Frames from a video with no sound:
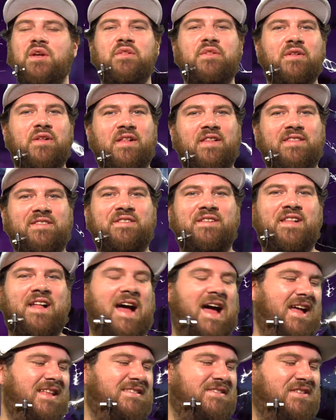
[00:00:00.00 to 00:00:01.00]
little
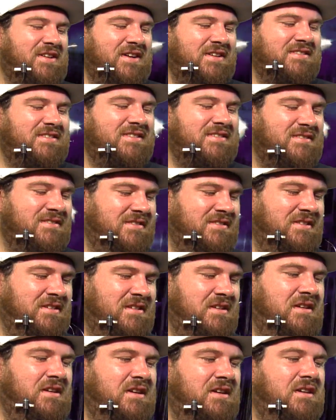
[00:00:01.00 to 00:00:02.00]
hot sauce
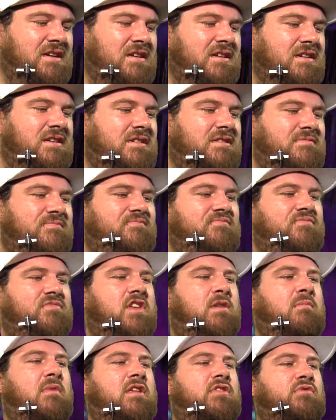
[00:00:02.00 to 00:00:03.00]

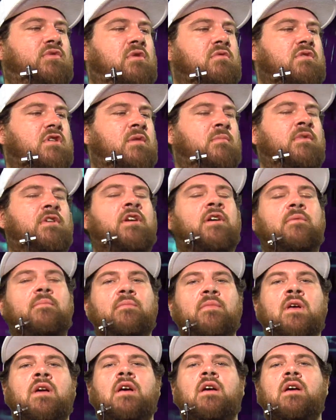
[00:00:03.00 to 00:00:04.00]
in my throat coming up,
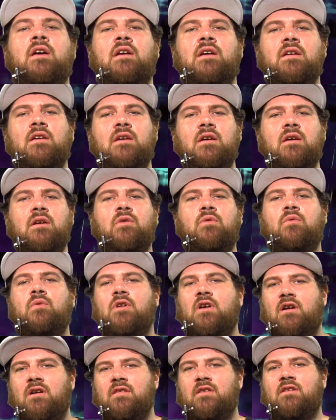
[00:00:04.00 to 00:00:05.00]

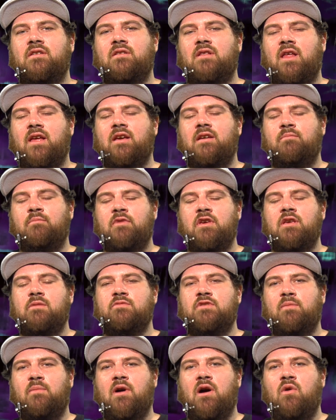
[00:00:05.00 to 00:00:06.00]
when all the like
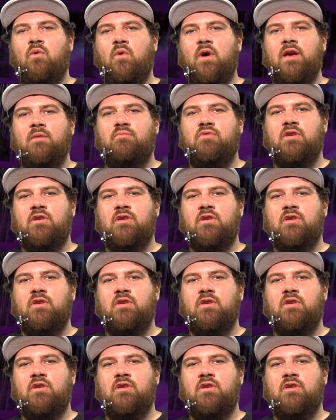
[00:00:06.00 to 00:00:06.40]
memes about white